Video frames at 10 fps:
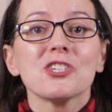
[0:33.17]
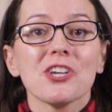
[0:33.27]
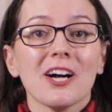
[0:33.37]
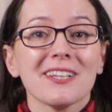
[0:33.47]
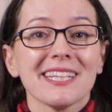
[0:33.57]

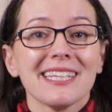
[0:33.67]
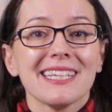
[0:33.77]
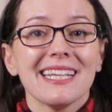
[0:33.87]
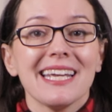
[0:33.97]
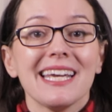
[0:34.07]
chocolate.
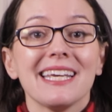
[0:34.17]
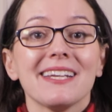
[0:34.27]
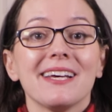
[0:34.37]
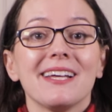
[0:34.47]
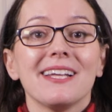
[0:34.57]

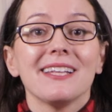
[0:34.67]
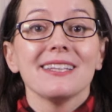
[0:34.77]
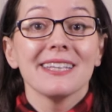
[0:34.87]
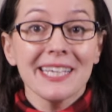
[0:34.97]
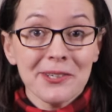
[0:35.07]
It
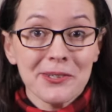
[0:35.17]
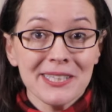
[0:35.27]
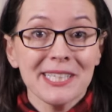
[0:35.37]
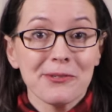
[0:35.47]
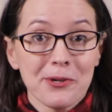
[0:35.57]

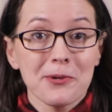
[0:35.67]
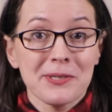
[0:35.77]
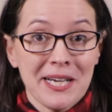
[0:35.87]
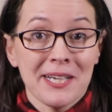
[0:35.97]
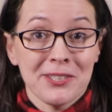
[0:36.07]
literally
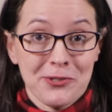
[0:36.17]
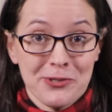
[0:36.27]
grows on